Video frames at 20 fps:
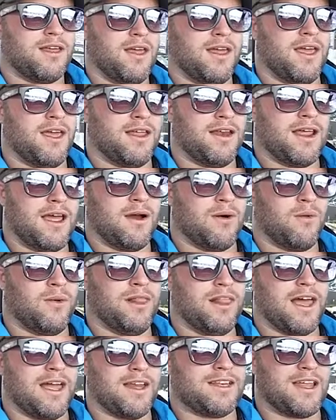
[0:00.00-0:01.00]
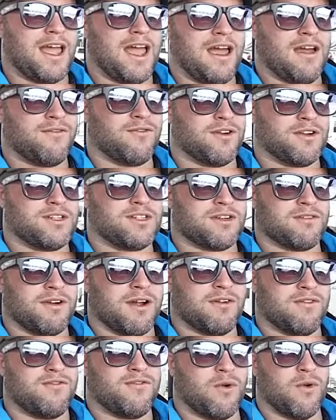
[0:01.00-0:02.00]
And now we like to average
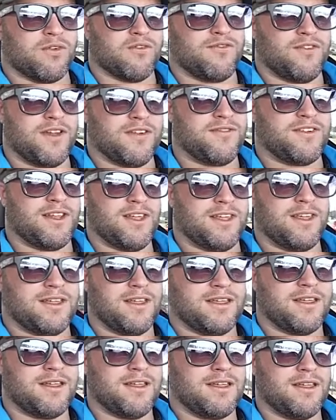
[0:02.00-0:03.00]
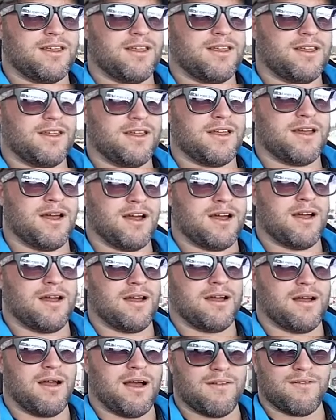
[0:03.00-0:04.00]
around $450
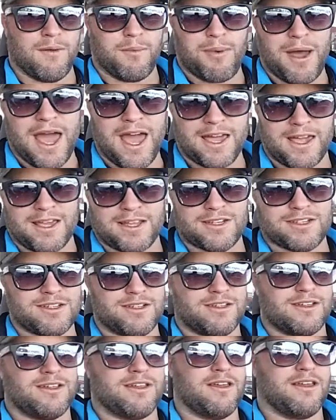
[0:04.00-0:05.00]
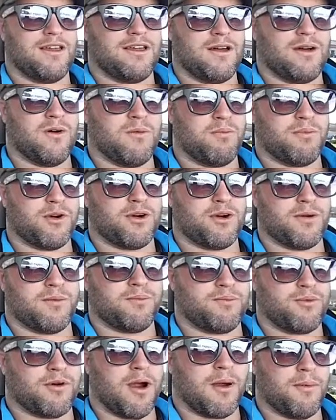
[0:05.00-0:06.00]
of a package on per
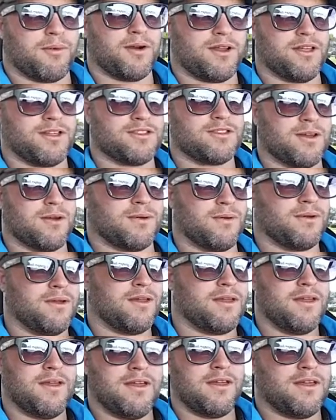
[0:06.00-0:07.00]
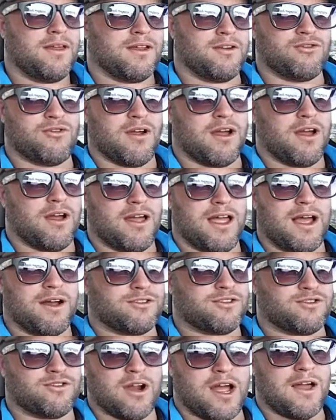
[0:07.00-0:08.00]
property. So
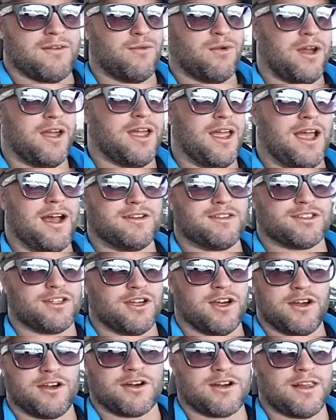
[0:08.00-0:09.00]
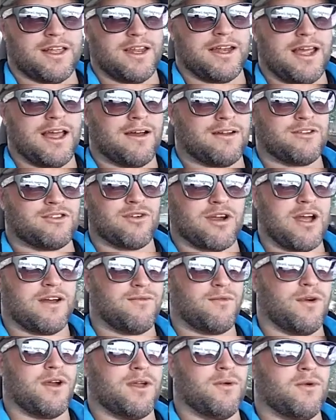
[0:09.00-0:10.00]
house driveway, house gutter clean out,
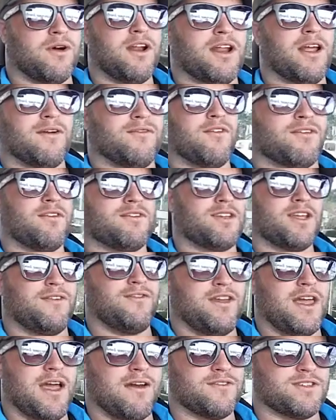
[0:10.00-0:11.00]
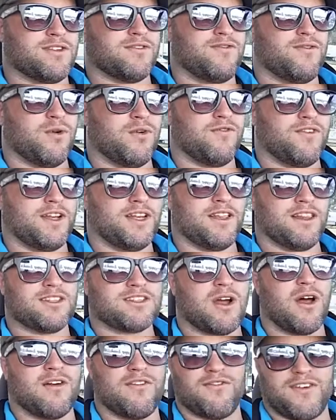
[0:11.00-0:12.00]
driveway, whatever. Say if you're averaging $450, let's
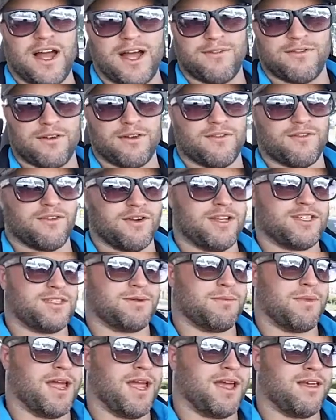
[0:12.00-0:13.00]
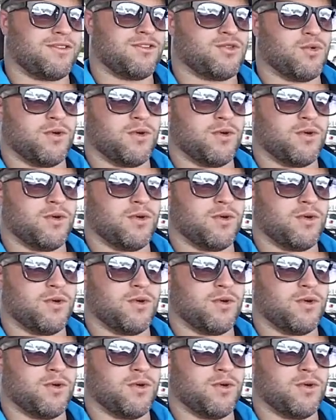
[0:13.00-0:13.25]
call it $500 for easy math.